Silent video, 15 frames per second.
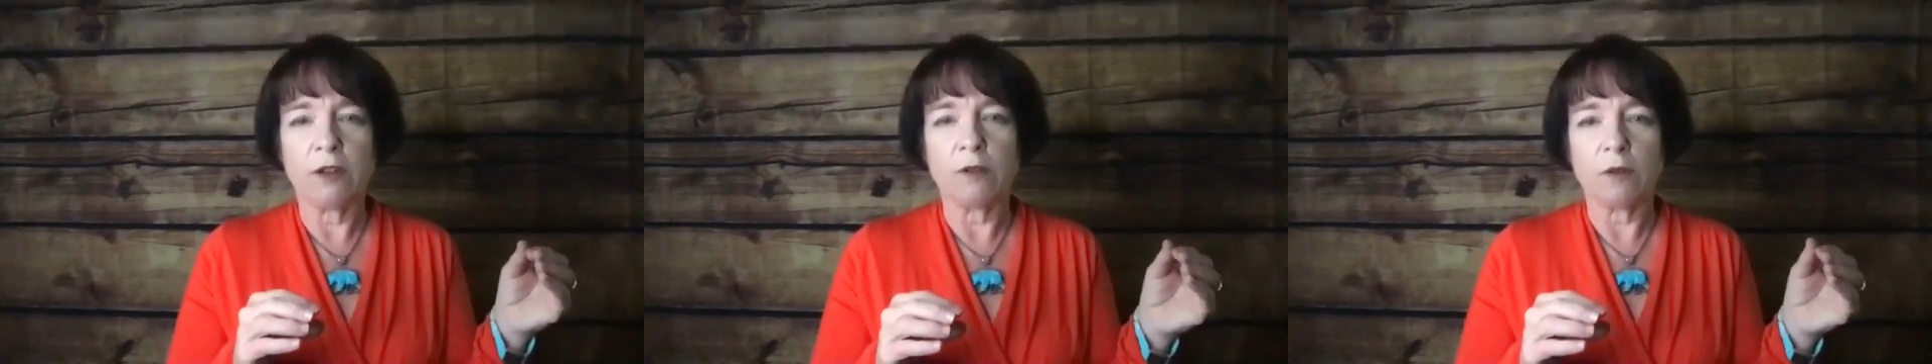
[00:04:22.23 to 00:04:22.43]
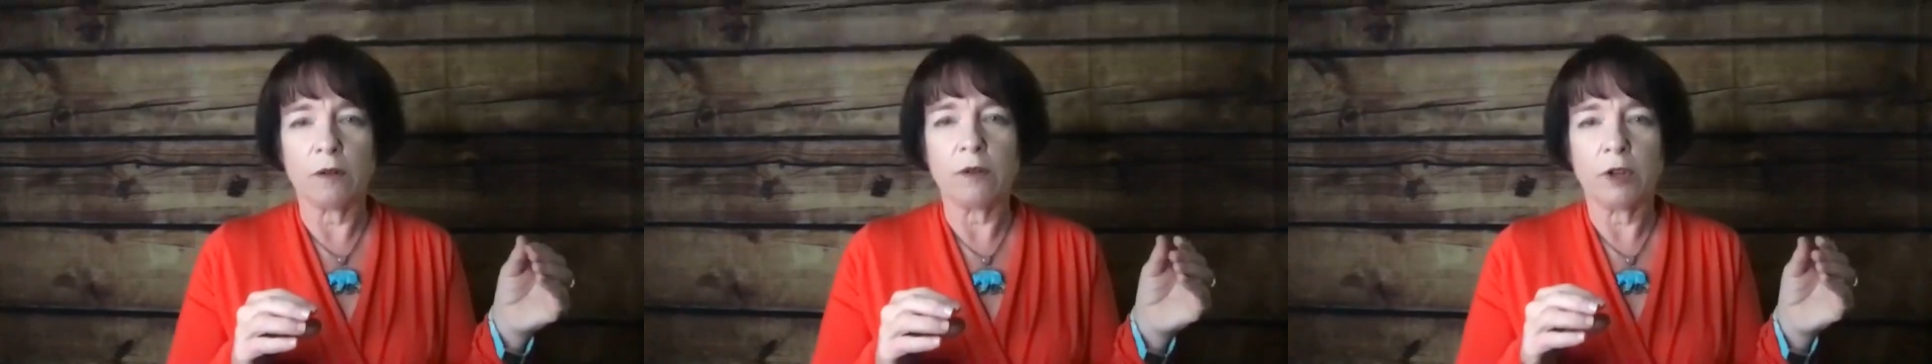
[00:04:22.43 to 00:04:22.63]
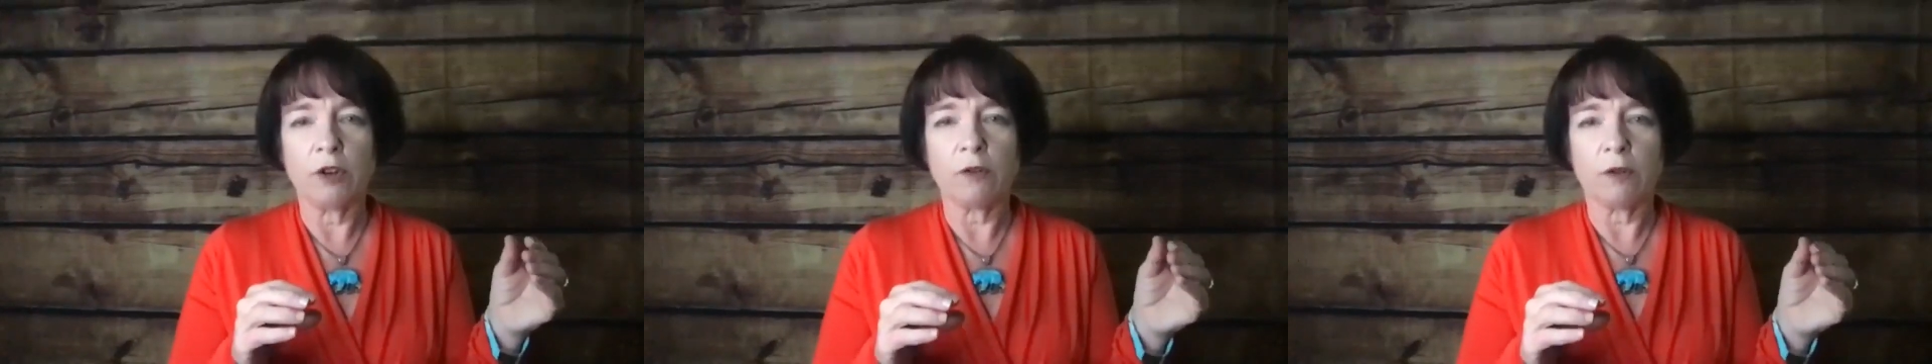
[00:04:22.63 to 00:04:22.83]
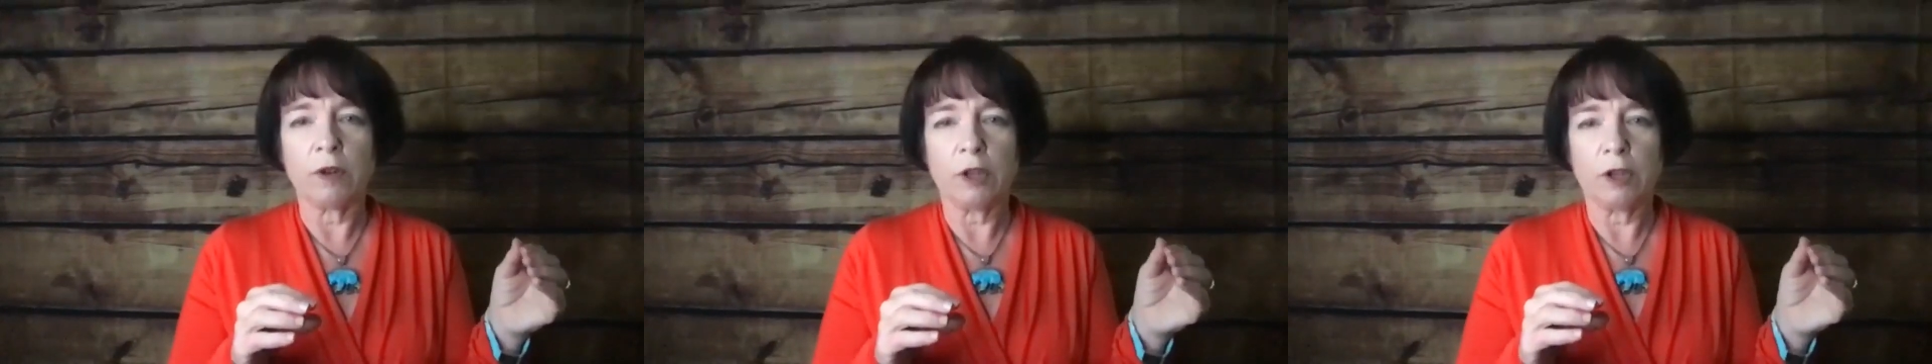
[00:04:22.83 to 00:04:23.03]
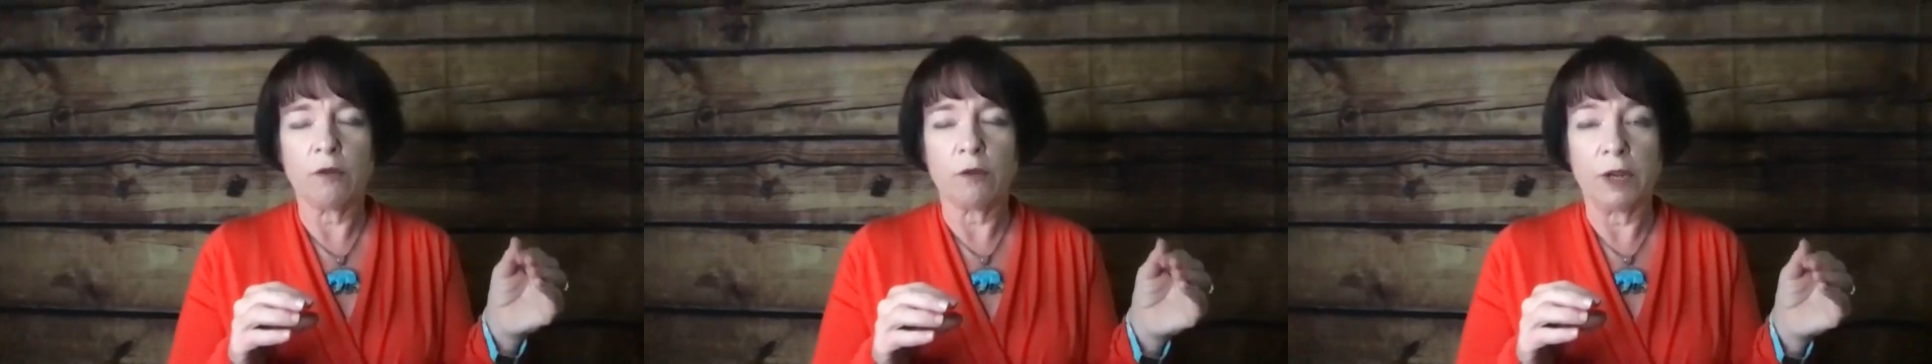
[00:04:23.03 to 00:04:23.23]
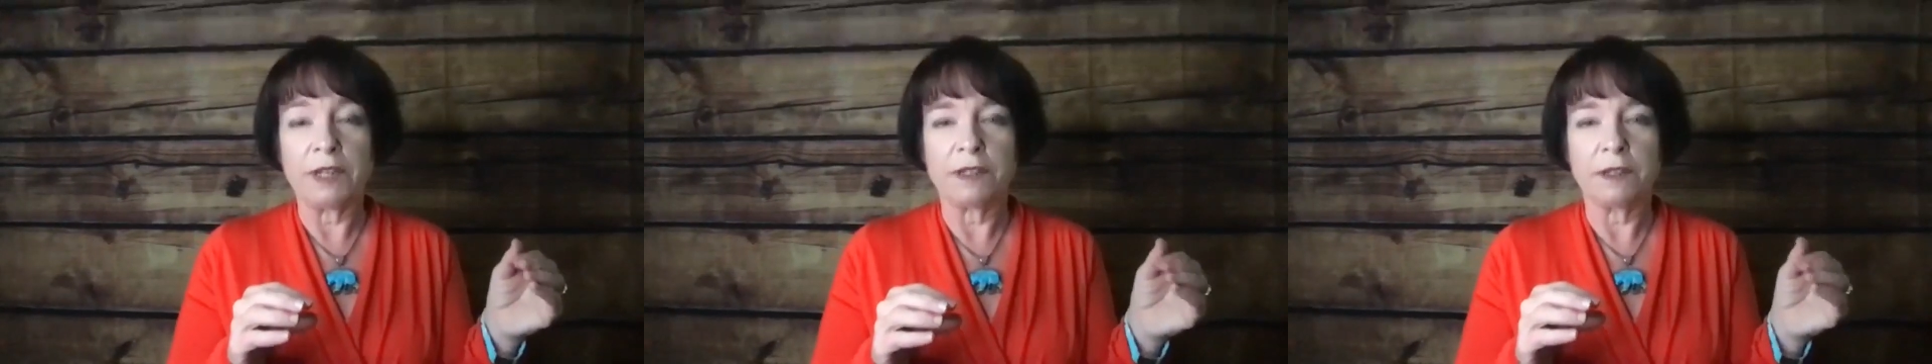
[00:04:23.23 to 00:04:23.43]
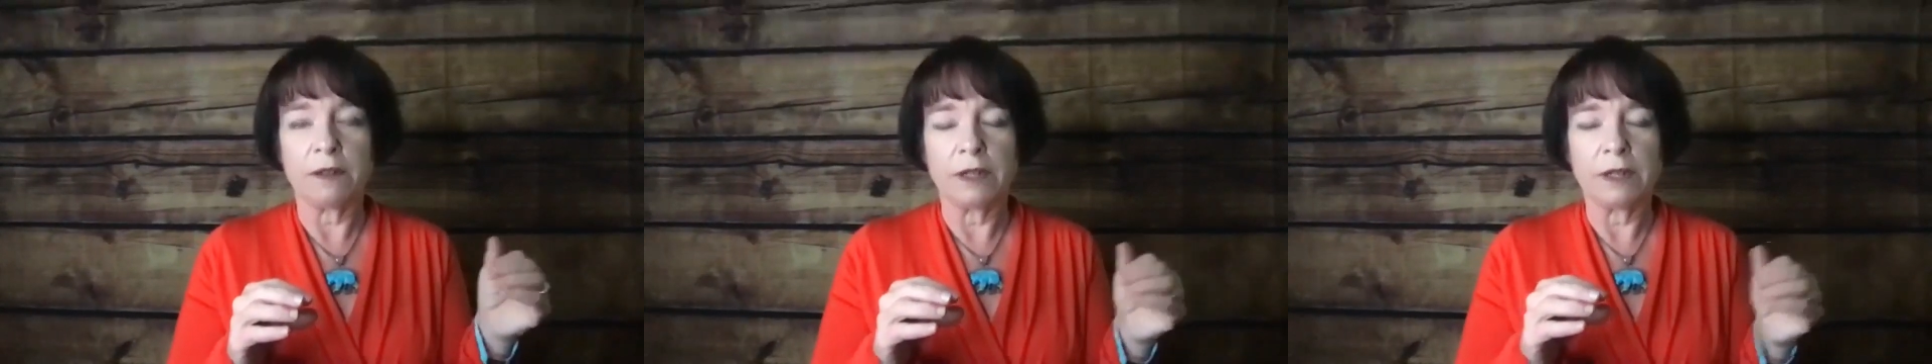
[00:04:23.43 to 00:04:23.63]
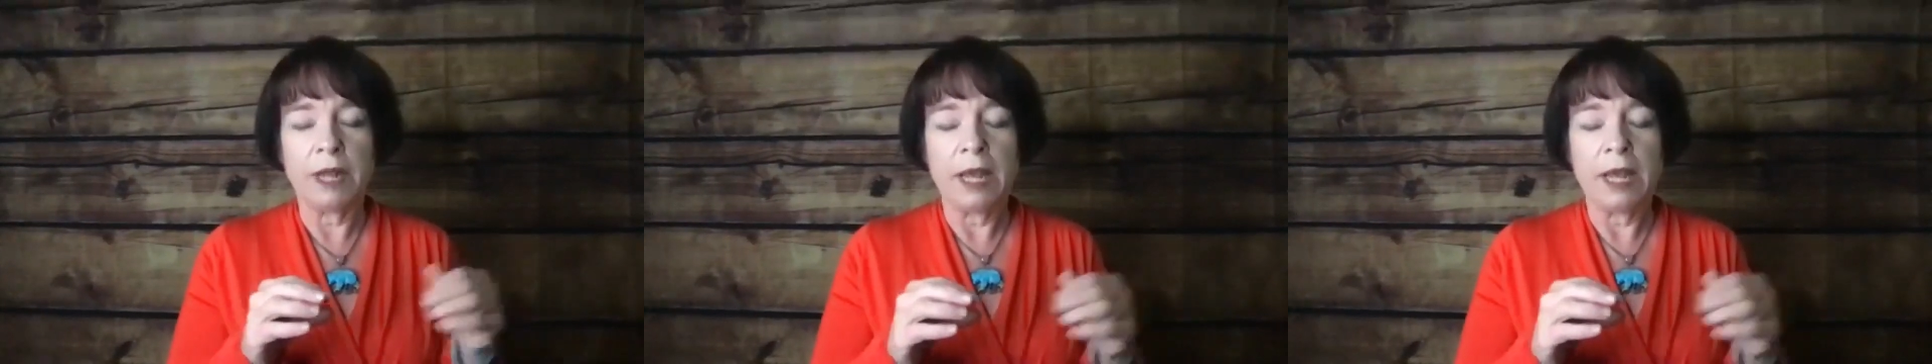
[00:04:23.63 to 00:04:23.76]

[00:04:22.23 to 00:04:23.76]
your your your insulin